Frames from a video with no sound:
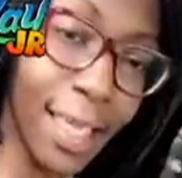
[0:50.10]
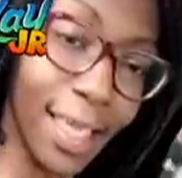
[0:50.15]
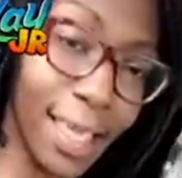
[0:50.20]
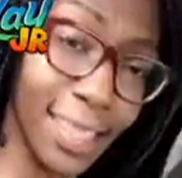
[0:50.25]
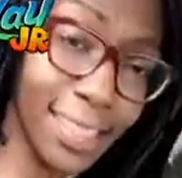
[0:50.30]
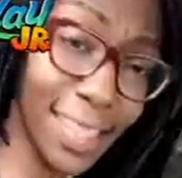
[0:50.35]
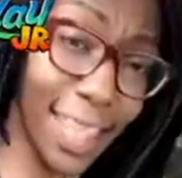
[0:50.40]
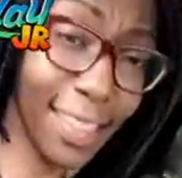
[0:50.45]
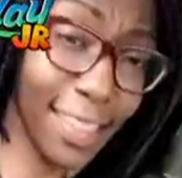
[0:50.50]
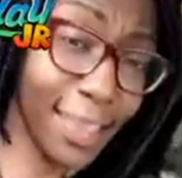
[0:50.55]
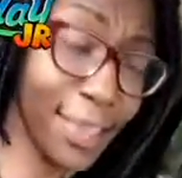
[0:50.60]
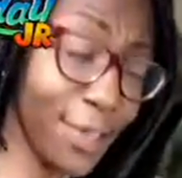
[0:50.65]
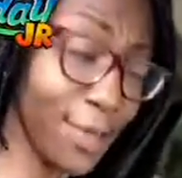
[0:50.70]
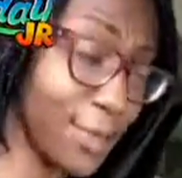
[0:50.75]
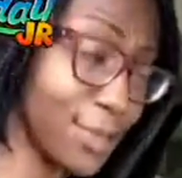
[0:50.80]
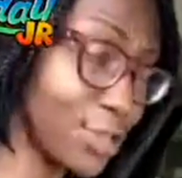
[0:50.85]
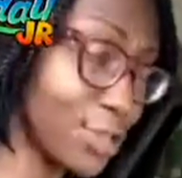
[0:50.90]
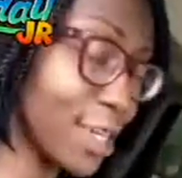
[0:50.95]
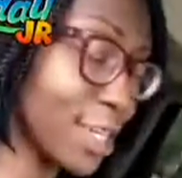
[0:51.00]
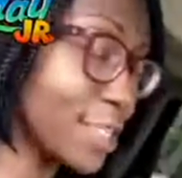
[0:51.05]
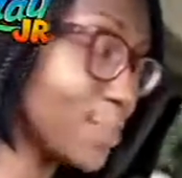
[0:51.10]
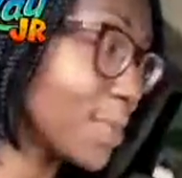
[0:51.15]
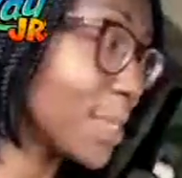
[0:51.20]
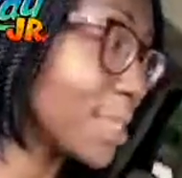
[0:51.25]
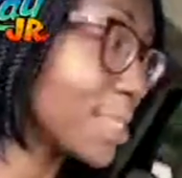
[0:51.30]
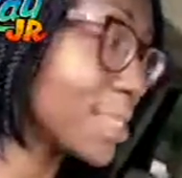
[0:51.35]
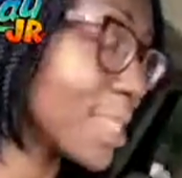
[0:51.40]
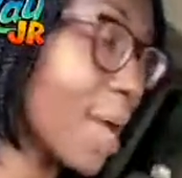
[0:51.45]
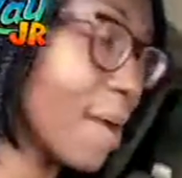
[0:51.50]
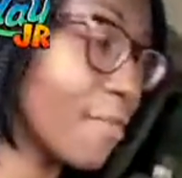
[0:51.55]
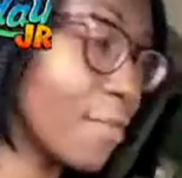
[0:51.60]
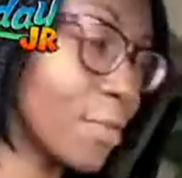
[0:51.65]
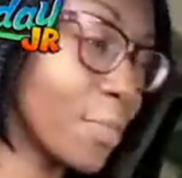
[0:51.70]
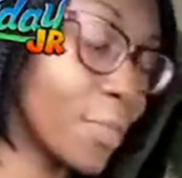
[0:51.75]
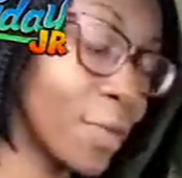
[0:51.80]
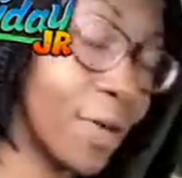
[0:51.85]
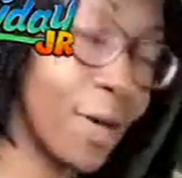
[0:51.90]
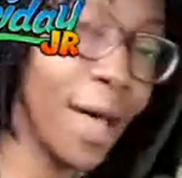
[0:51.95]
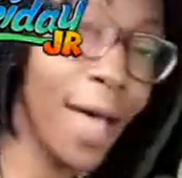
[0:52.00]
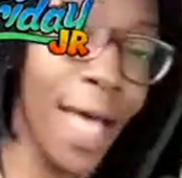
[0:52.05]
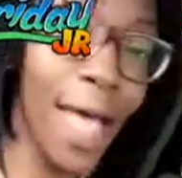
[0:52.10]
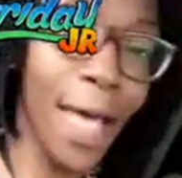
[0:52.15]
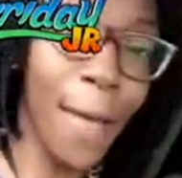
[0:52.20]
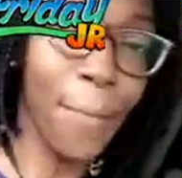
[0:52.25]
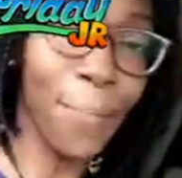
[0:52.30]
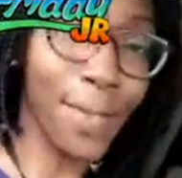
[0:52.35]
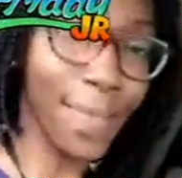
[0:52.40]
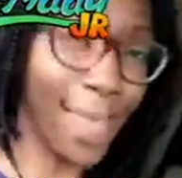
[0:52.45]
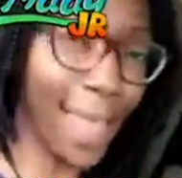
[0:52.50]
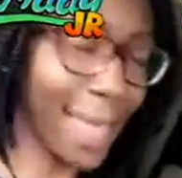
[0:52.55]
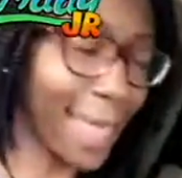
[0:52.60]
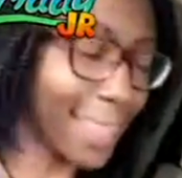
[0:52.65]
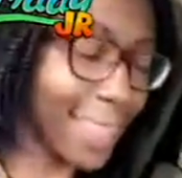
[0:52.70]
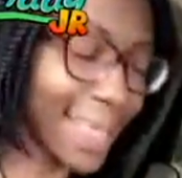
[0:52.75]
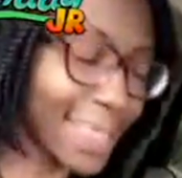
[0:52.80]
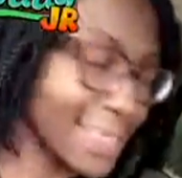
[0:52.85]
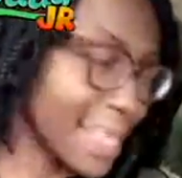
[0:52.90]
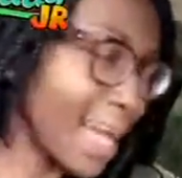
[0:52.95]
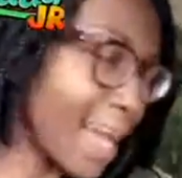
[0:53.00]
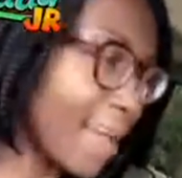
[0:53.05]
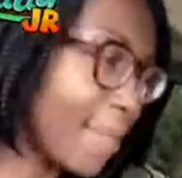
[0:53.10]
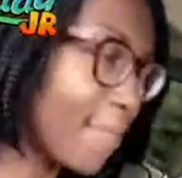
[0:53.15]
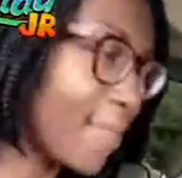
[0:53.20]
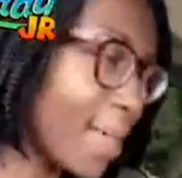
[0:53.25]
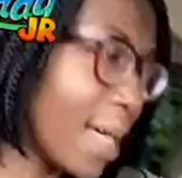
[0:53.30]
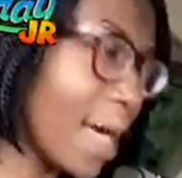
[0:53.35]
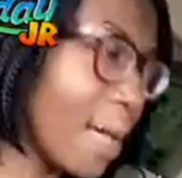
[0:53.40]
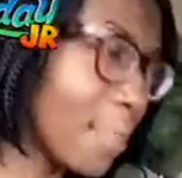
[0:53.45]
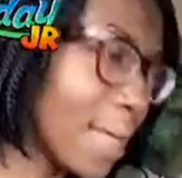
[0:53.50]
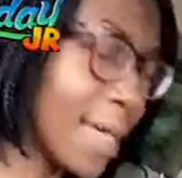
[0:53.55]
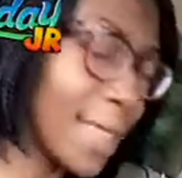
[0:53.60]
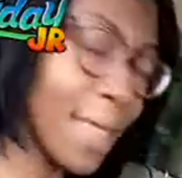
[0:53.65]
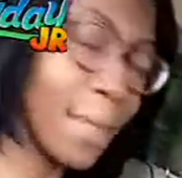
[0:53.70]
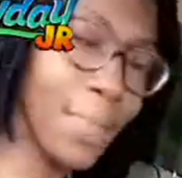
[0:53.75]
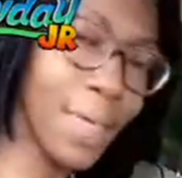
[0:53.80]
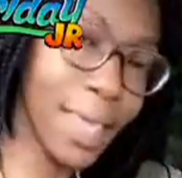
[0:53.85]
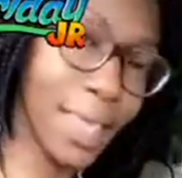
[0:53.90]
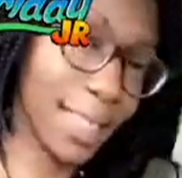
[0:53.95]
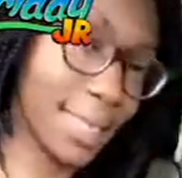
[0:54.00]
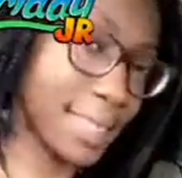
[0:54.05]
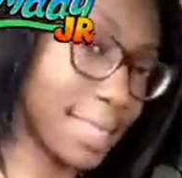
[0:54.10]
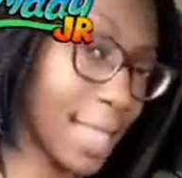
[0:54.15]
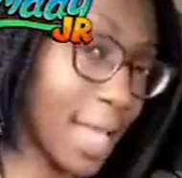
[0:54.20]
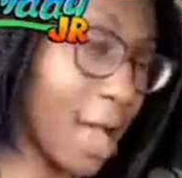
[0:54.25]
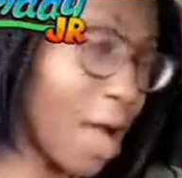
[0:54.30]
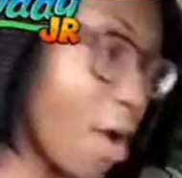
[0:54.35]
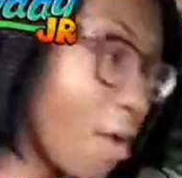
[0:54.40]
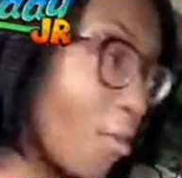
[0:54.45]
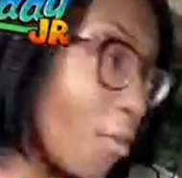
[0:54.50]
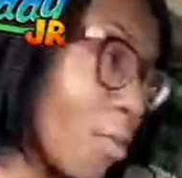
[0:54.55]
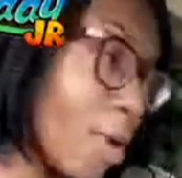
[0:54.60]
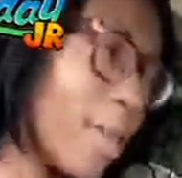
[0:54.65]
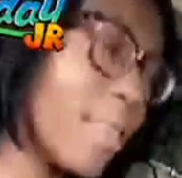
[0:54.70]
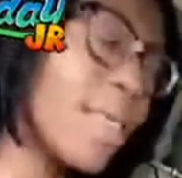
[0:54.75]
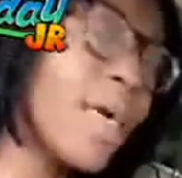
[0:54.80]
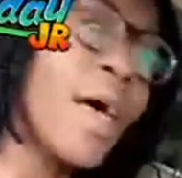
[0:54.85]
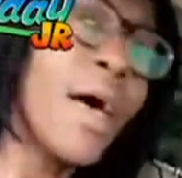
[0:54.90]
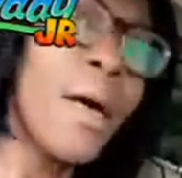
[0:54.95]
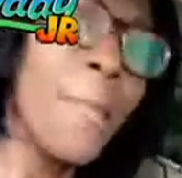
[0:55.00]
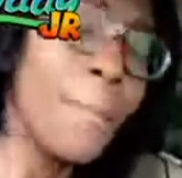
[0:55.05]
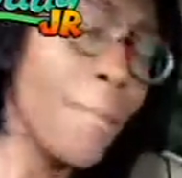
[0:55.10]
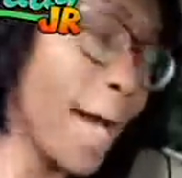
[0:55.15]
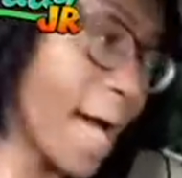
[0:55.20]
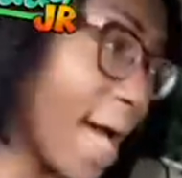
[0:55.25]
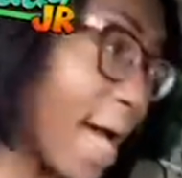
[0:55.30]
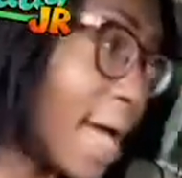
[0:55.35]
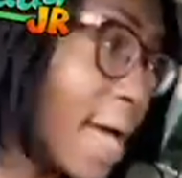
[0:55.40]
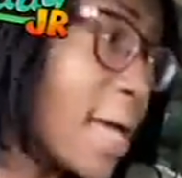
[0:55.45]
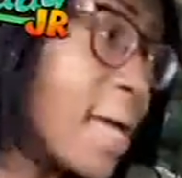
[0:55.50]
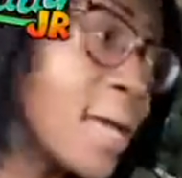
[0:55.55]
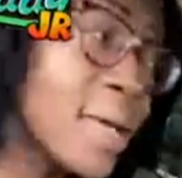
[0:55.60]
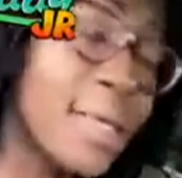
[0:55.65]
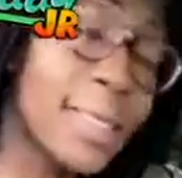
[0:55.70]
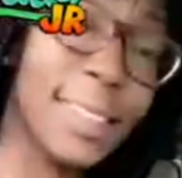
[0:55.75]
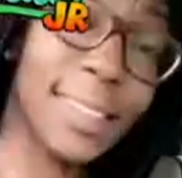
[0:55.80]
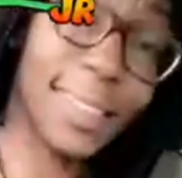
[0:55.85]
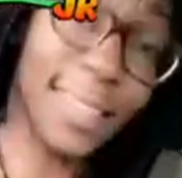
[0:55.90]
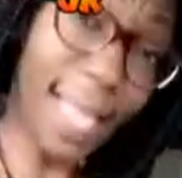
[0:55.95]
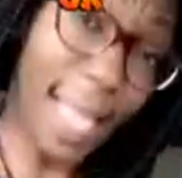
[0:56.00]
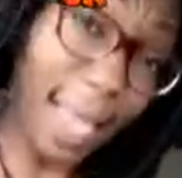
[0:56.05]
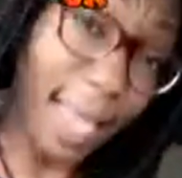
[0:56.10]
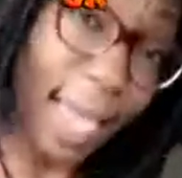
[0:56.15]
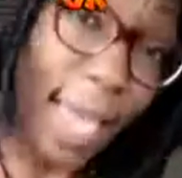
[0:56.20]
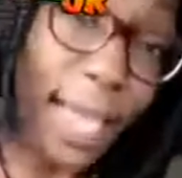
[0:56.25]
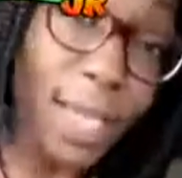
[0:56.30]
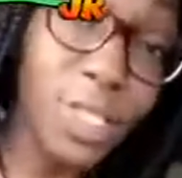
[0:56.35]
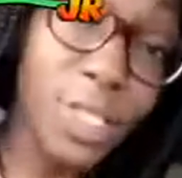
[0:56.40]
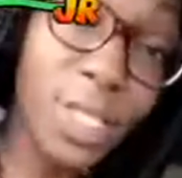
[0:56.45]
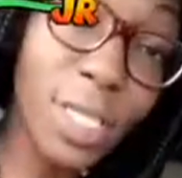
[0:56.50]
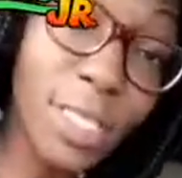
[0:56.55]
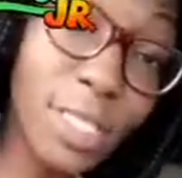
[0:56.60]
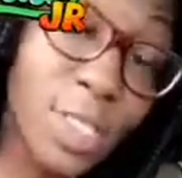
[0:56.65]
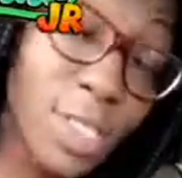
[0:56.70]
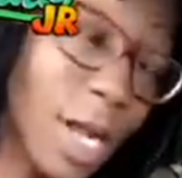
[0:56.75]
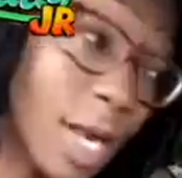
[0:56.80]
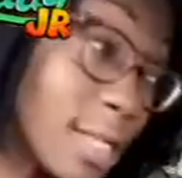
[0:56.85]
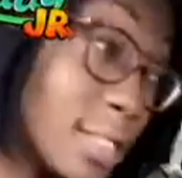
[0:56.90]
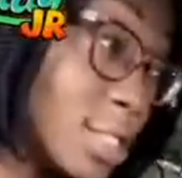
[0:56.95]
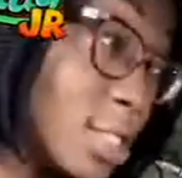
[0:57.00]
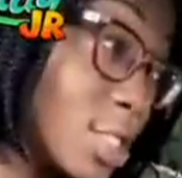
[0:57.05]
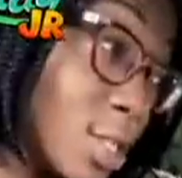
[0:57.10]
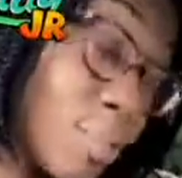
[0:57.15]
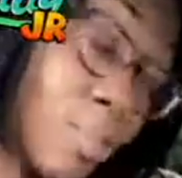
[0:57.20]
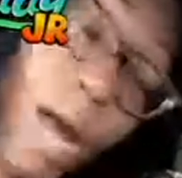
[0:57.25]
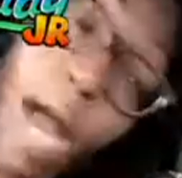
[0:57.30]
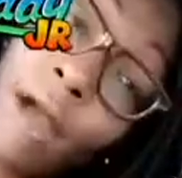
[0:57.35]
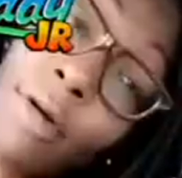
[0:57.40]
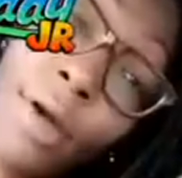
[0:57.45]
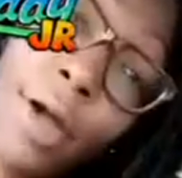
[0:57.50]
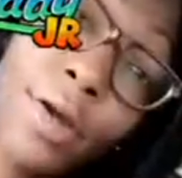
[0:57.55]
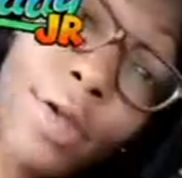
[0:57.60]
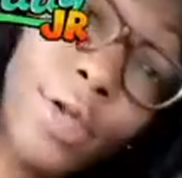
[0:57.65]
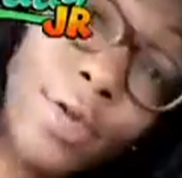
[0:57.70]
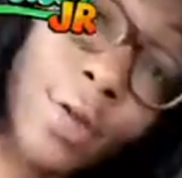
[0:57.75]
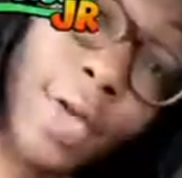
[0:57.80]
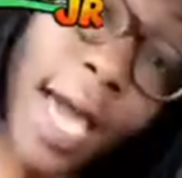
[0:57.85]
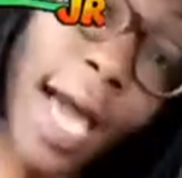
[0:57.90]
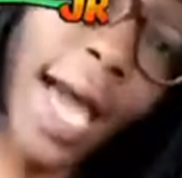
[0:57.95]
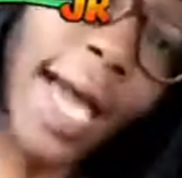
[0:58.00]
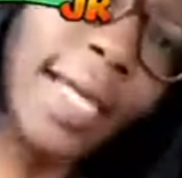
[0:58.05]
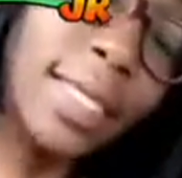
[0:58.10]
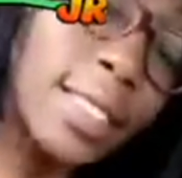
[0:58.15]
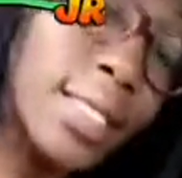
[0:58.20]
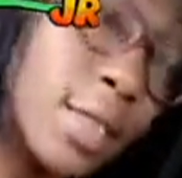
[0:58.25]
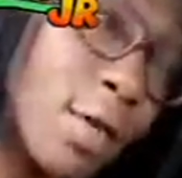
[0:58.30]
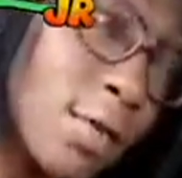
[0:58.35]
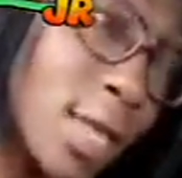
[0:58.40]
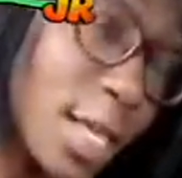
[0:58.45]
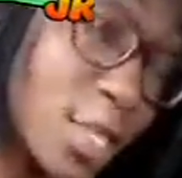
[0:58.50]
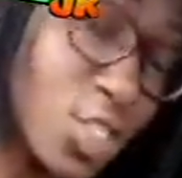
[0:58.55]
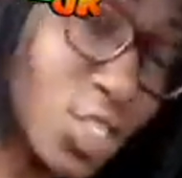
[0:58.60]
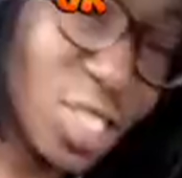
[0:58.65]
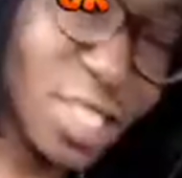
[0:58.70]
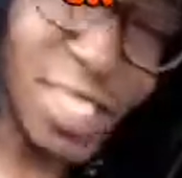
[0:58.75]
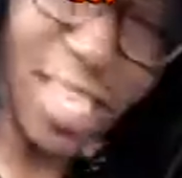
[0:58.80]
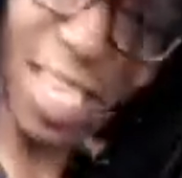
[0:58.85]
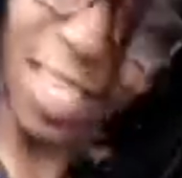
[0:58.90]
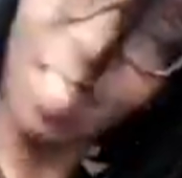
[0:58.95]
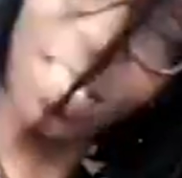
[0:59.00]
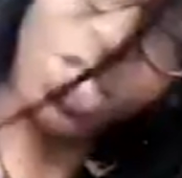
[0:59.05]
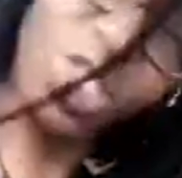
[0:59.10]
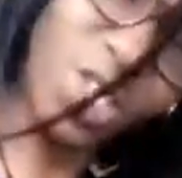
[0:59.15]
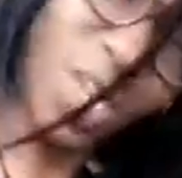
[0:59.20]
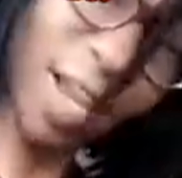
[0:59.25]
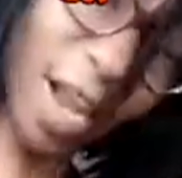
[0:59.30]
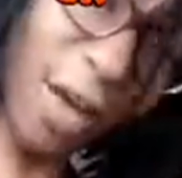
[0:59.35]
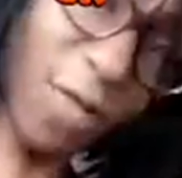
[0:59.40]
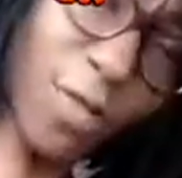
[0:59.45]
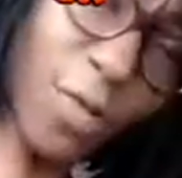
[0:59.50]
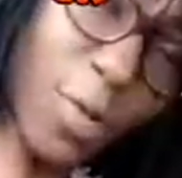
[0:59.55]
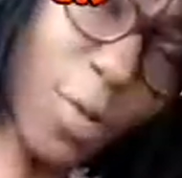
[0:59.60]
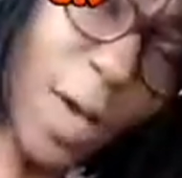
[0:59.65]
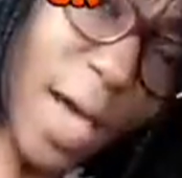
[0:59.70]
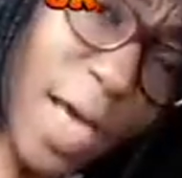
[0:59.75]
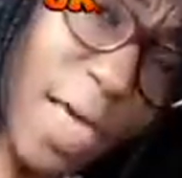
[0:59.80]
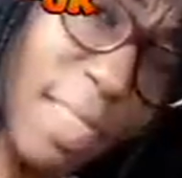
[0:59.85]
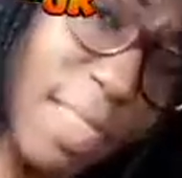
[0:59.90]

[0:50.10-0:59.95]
It's not the cutest dress, but it's comfortable. But yeah, that's how I feel. I'm like, let me get this day over with. My staycation starts tomorrow, you guys. So let's just get this shit over with.